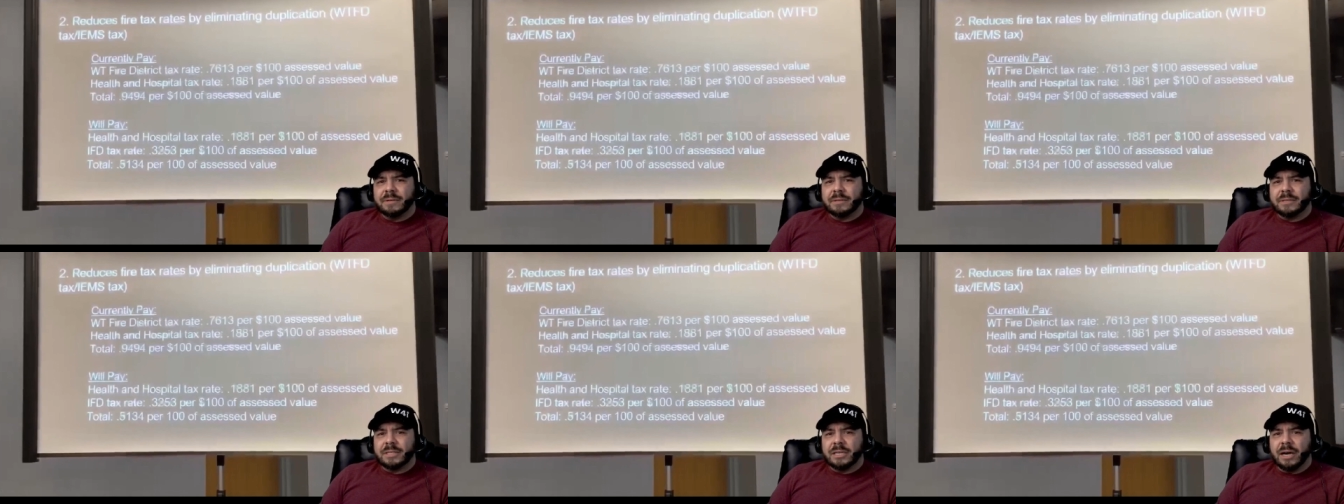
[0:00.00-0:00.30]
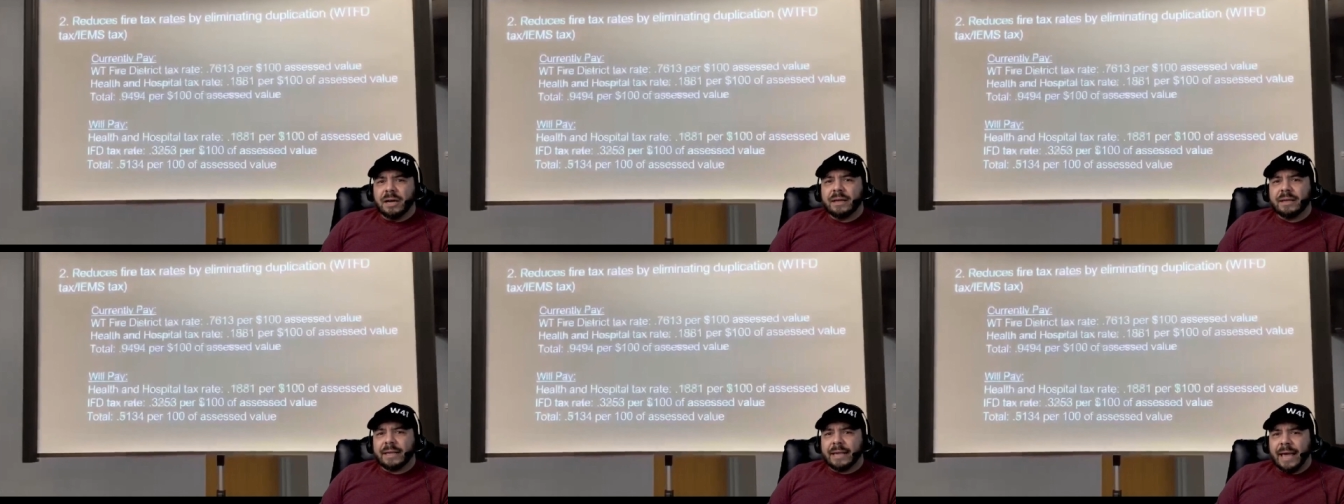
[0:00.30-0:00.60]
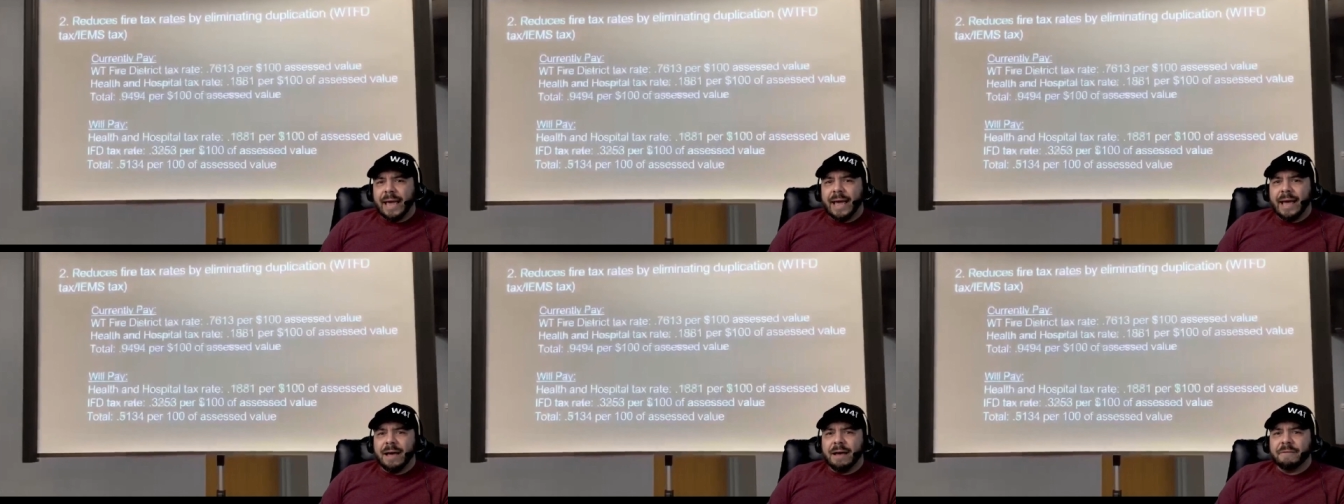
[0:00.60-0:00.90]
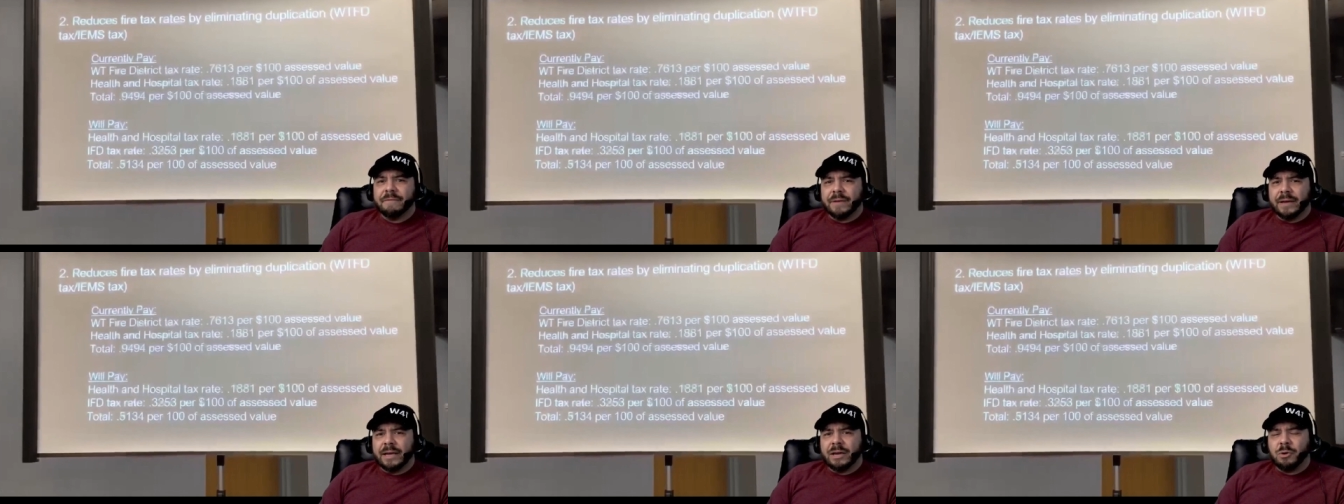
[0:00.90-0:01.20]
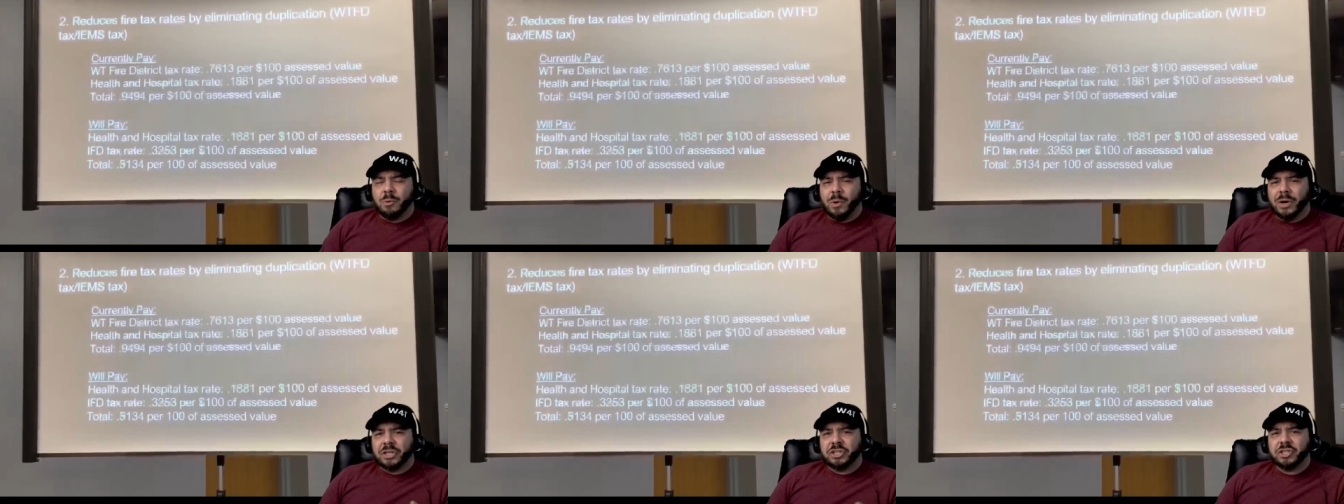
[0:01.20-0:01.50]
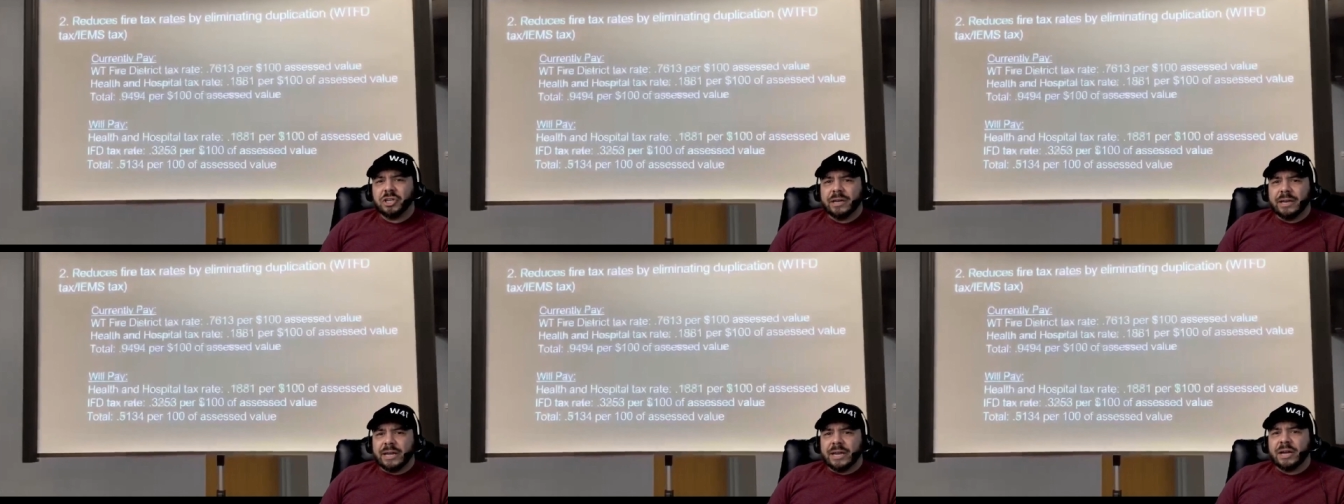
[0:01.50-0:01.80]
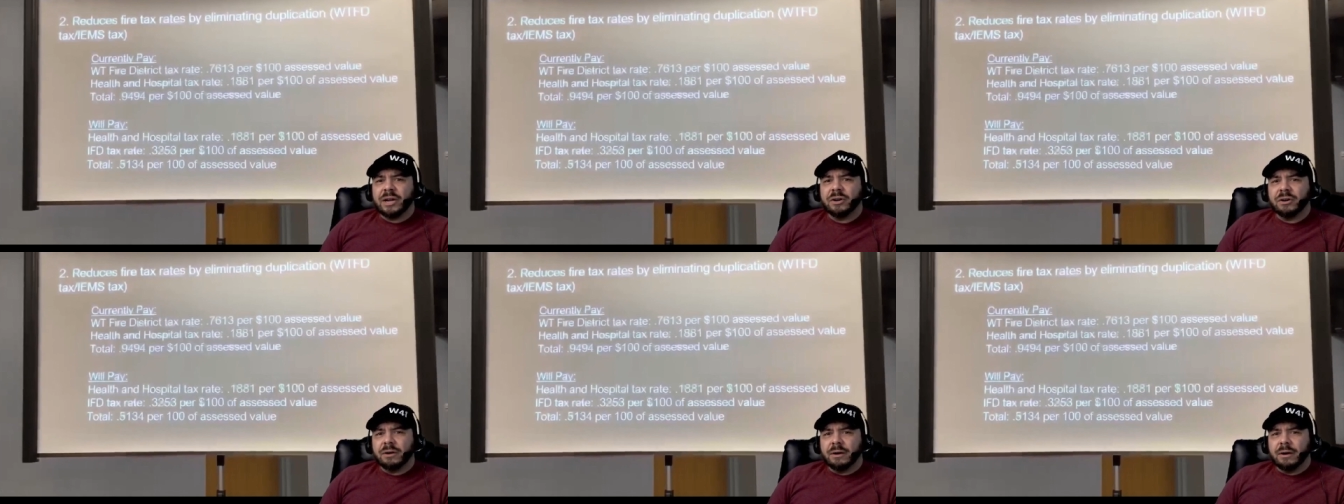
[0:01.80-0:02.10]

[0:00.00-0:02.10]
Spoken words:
does have a questionnaire